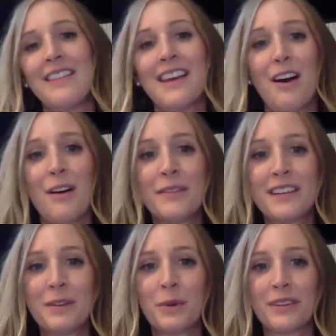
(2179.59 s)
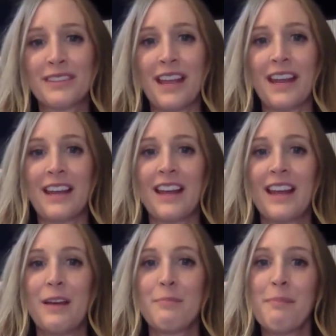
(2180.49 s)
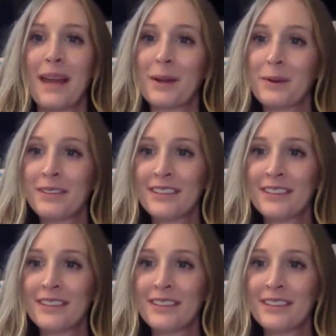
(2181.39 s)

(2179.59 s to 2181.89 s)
they often will say medical